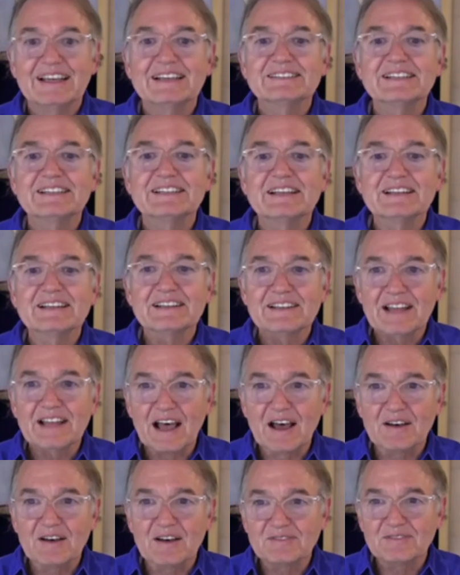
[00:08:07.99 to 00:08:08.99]
See,
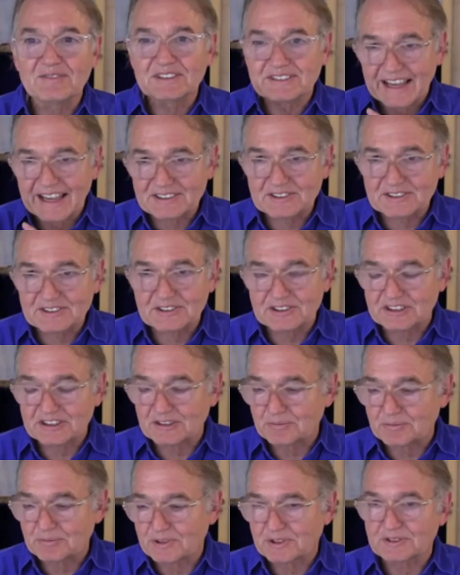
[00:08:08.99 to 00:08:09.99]
love is
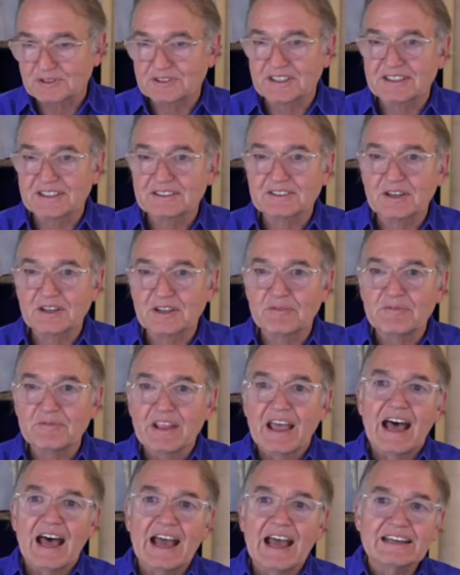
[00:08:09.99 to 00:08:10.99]
estrogen producing. So
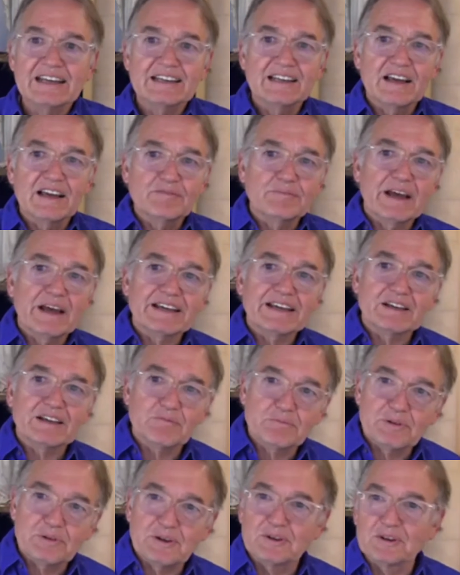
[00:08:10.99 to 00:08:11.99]
I can love my
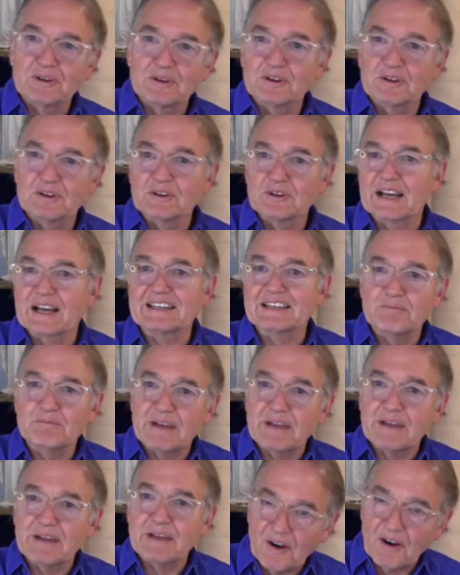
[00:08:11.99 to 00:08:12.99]
computer, I can love
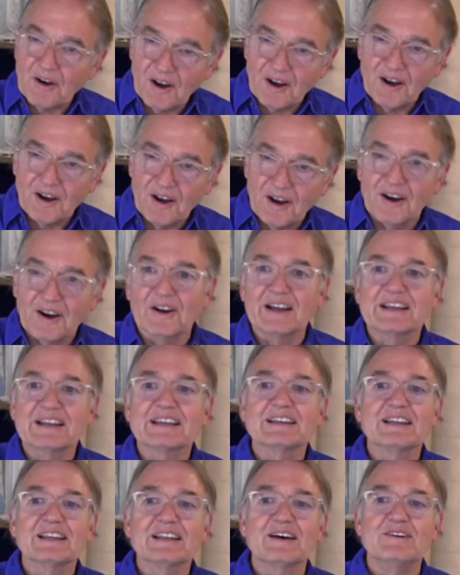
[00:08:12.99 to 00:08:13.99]
my car, I
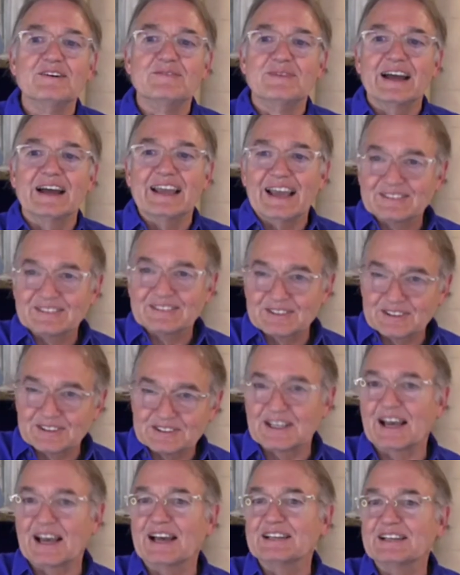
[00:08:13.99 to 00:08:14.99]
can love my
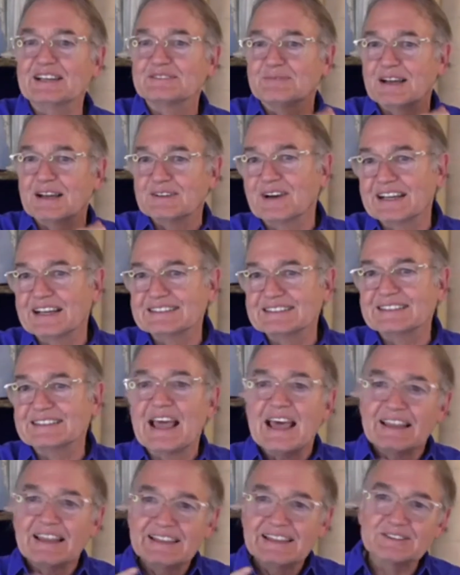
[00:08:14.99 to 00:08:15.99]
exercise, my weights.
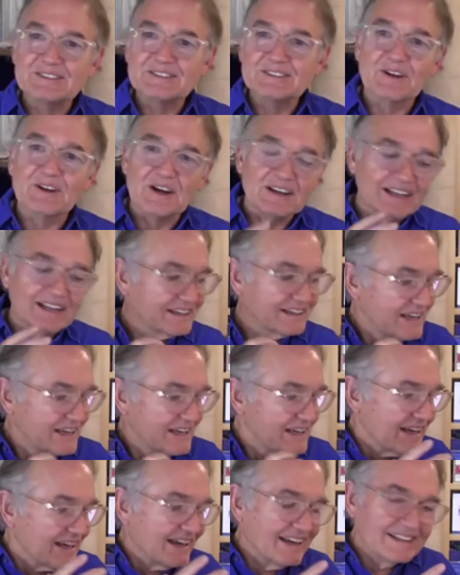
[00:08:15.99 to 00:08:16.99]
These are all like
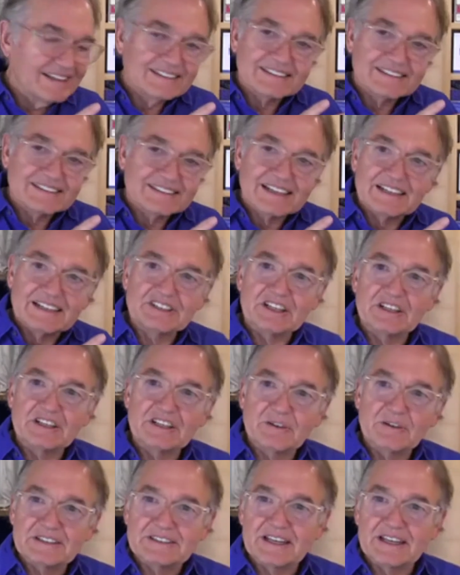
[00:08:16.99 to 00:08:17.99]
going to
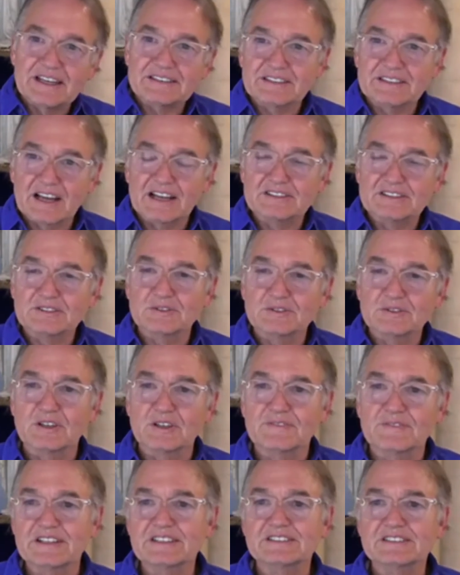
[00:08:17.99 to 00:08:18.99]
generate testosterone.
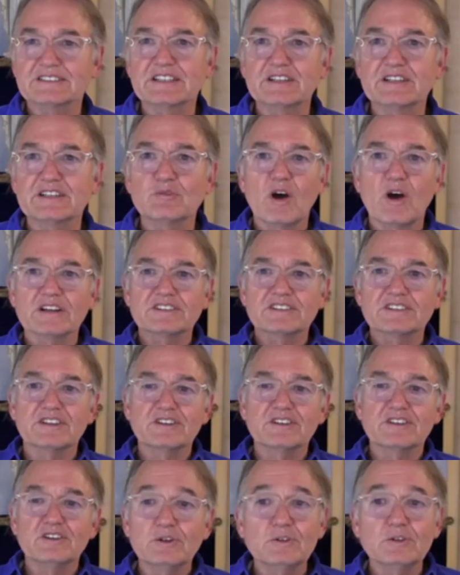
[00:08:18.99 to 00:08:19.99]
If I just sit and watch the
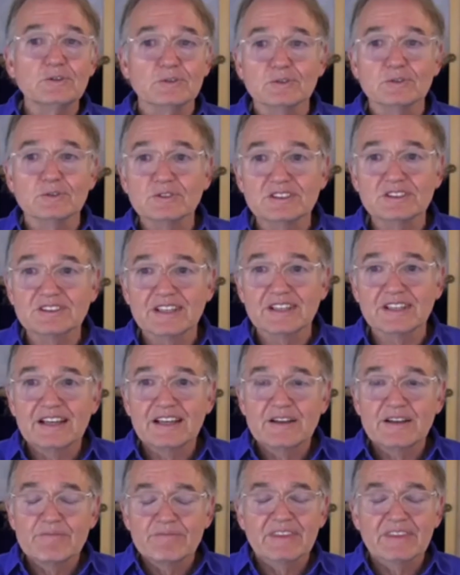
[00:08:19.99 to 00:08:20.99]
news,
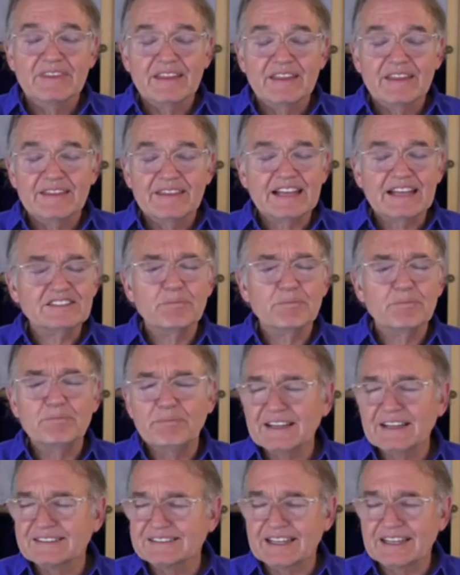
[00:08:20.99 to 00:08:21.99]
that's a
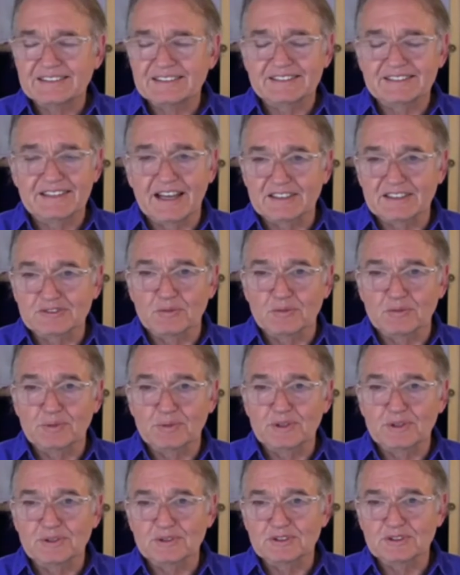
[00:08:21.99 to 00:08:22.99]
big testosterone
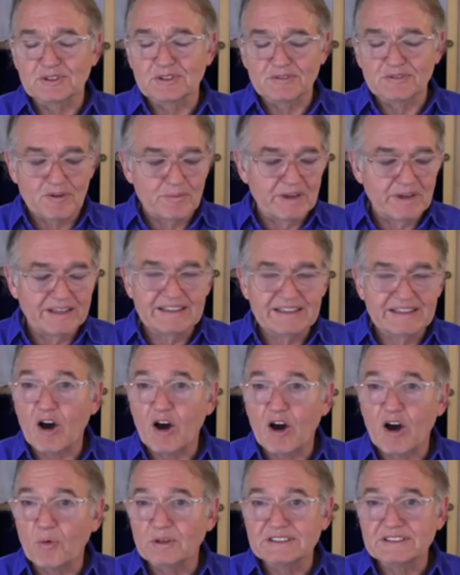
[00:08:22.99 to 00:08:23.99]
producer for men. They
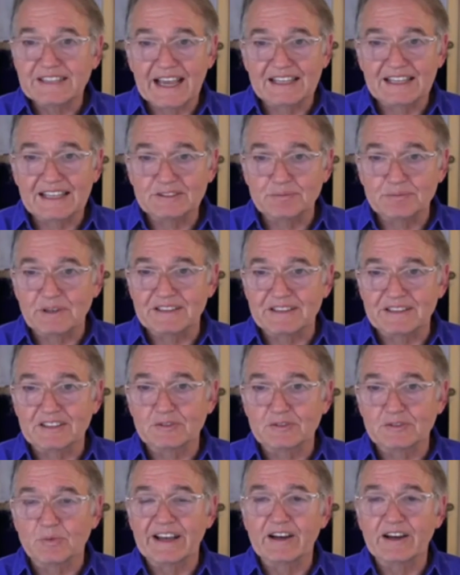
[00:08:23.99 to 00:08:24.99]
always has been this
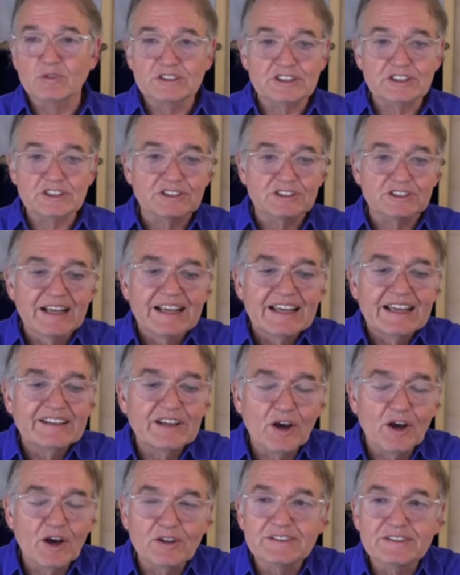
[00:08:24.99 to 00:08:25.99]
way. Or we're just, in
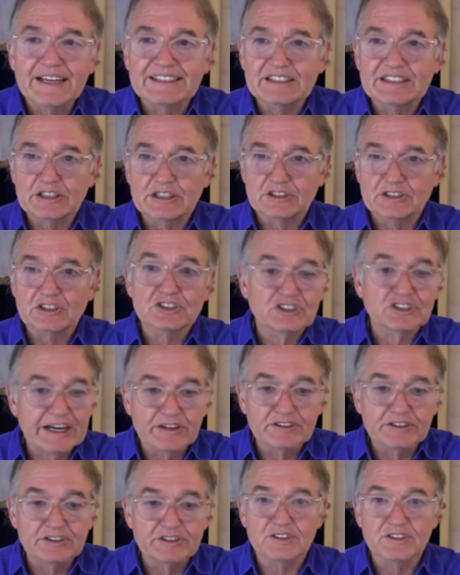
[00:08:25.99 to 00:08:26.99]
the old days, you just
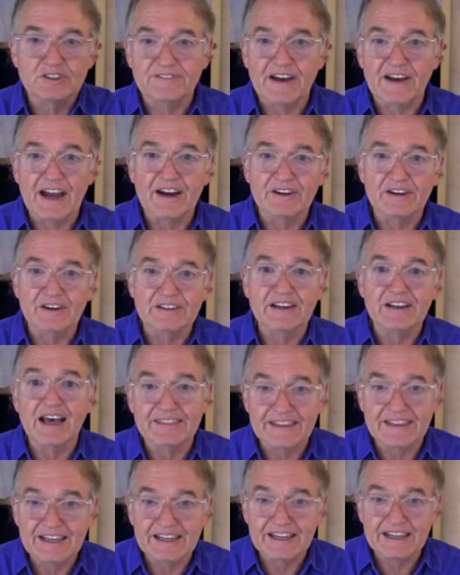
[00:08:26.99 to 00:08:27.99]
stare into the fire and
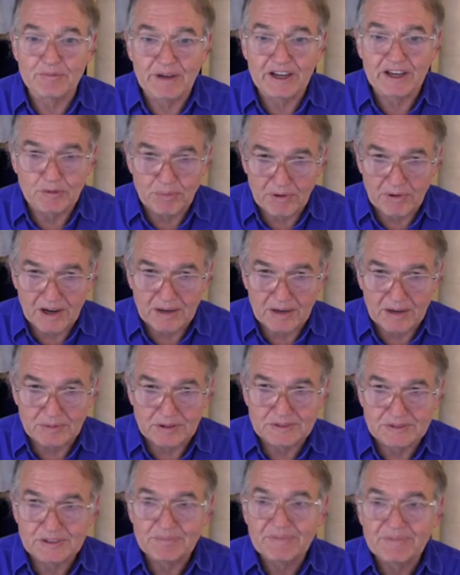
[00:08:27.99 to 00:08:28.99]
not think about your
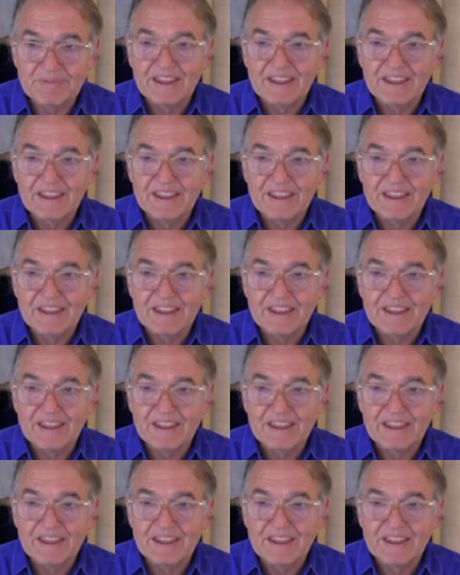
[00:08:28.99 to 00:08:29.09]
problems.